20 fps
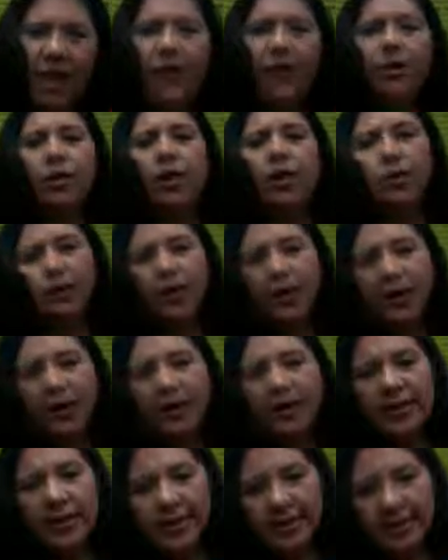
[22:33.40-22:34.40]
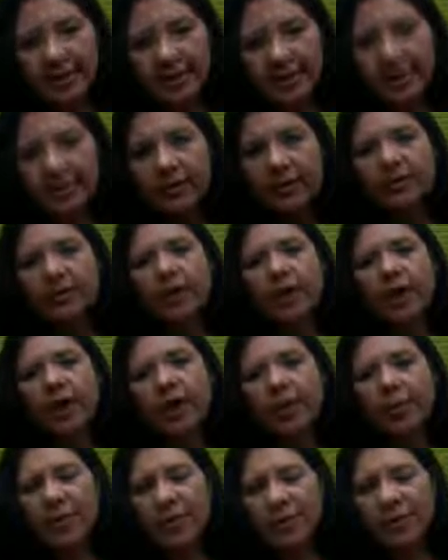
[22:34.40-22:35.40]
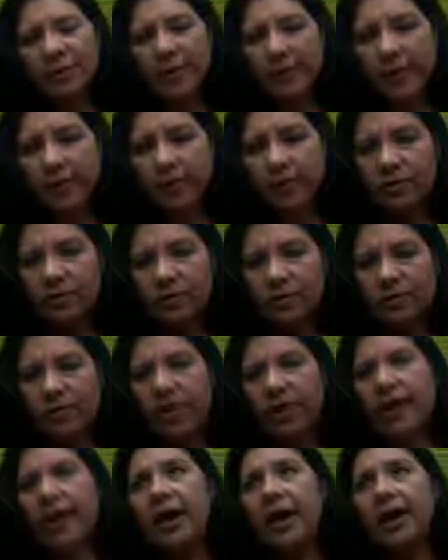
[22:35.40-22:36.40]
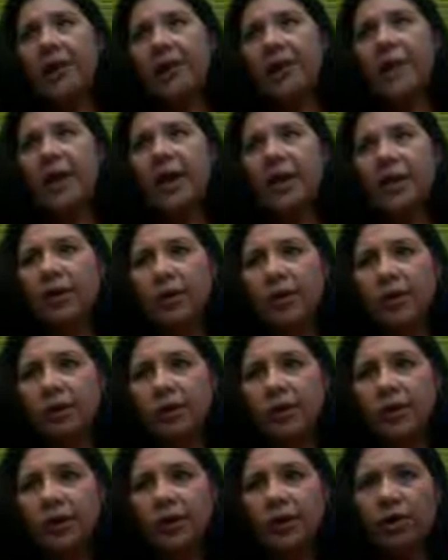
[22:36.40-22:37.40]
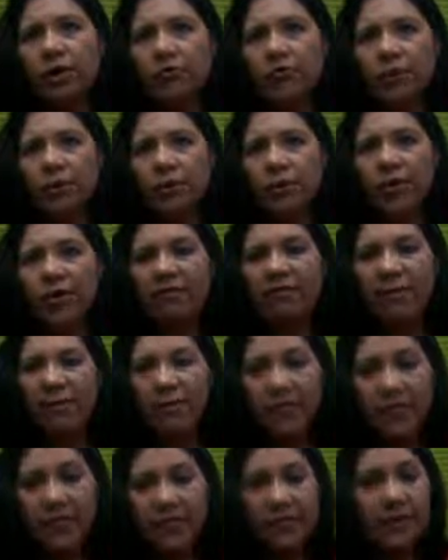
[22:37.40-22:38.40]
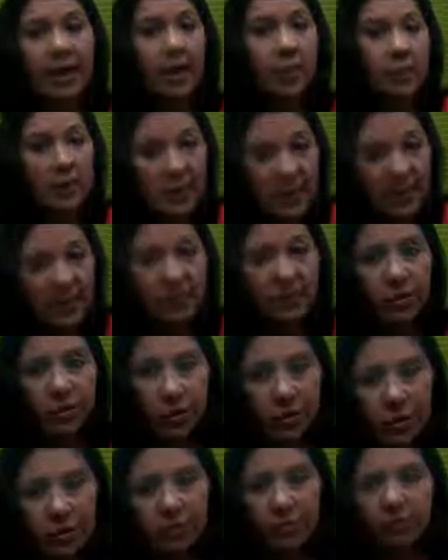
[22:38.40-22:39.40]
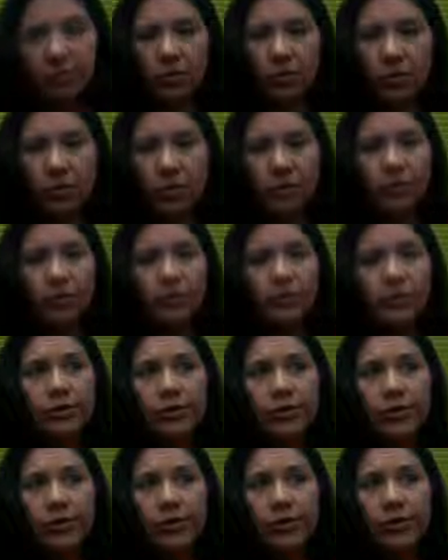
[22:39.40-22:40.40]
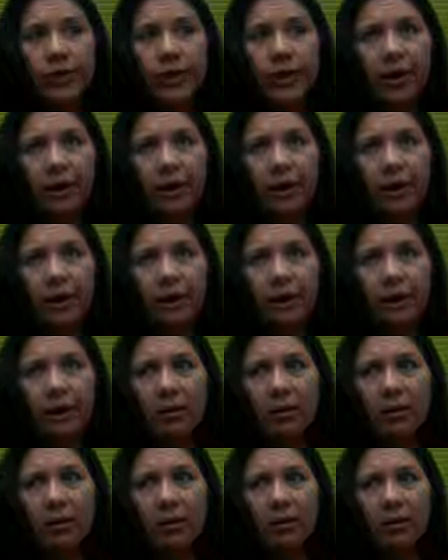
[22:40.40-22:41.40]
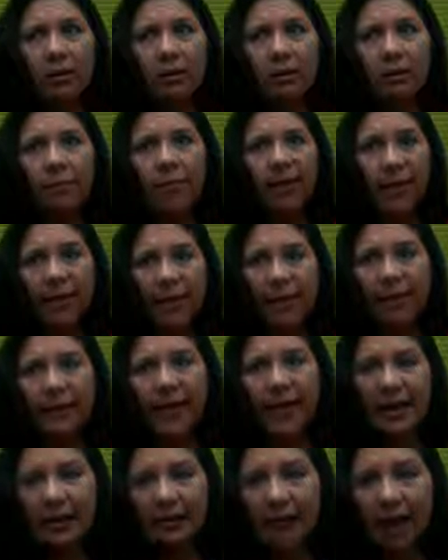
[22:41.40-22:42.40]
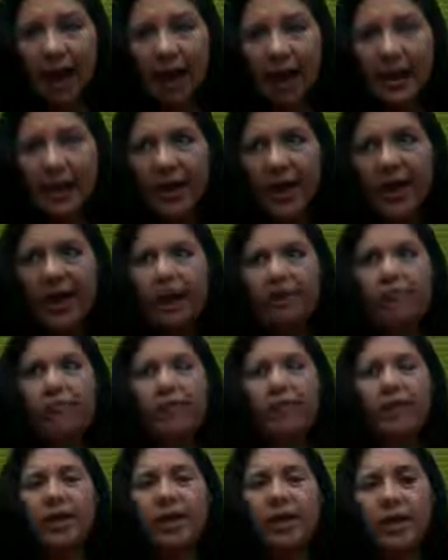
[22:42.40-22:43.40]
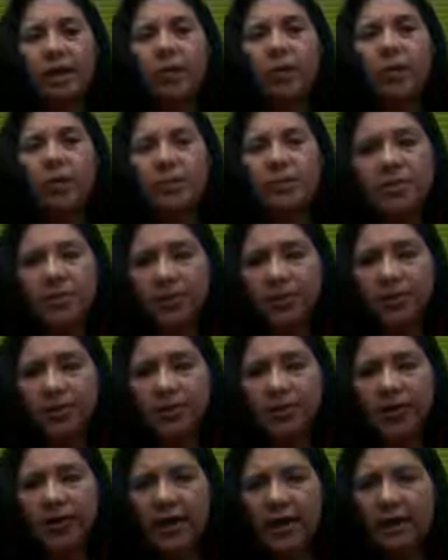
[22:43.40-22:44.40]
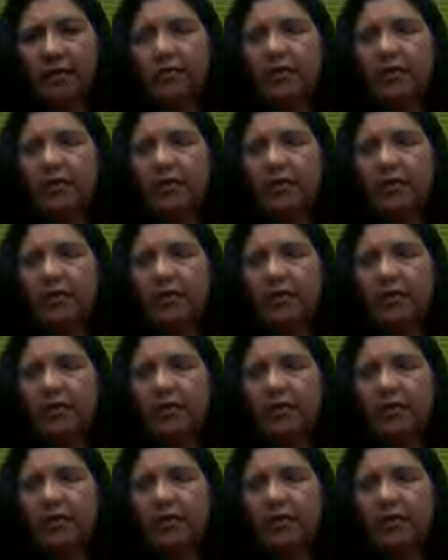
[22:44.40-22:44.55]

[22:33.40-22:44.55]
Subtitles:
And not only this, I must tell you something. I am part of a lot of developers councils also. So being that part, I have really observed that